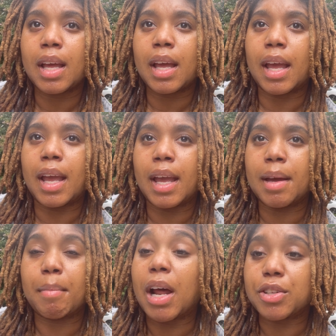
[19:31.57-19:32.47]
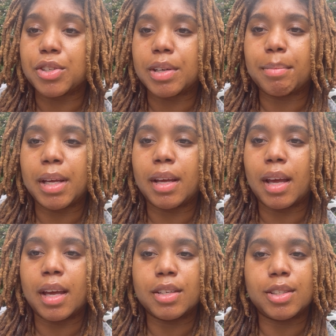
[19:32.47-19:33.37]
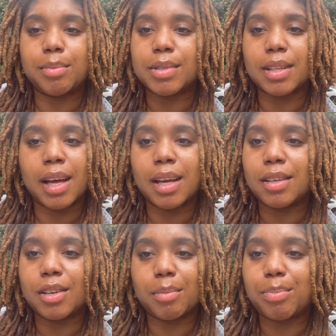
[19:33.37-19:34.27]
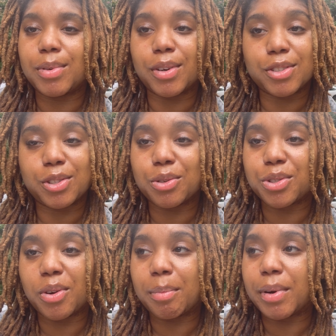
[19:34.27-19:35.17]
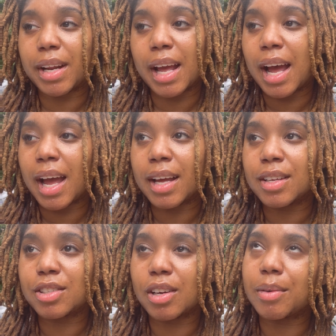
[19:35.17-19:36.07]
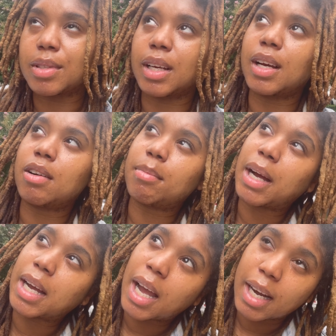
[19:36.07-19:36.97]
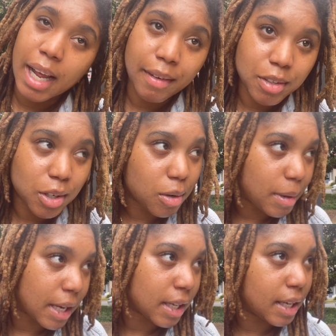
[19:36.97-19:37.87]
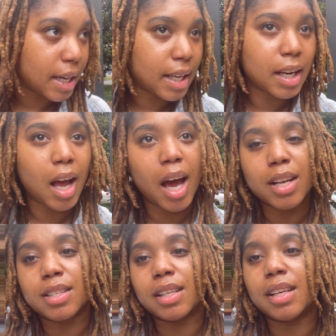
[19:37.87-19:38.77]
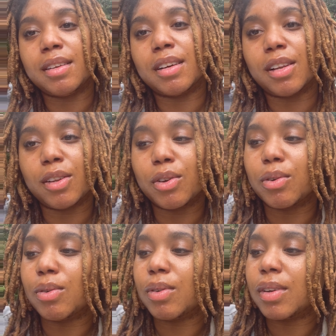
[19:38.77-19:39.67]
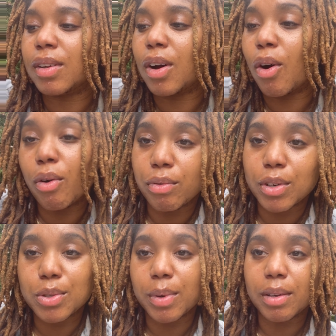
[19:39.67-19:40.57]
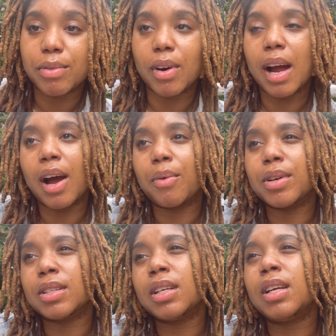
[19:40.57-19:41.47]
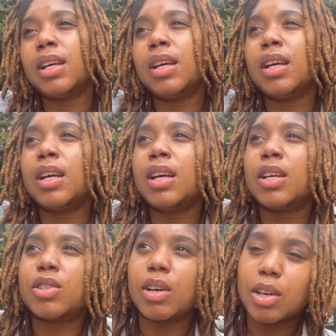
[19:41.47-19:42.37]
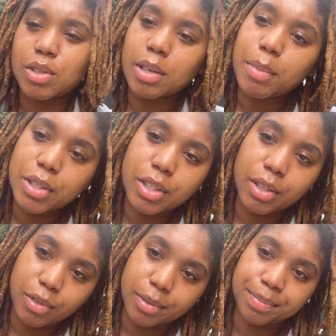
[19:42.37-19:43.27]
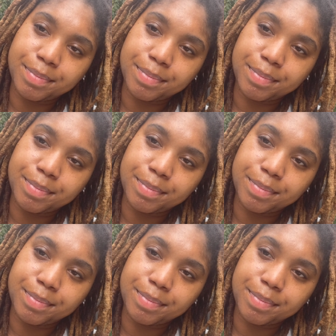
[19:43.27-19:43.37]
and monitoring me, and she was like, you're still showing pretty high. So I was like, oh my God, I have to go back again. Honestly, a little over 24 hours. So I go to the emergency room.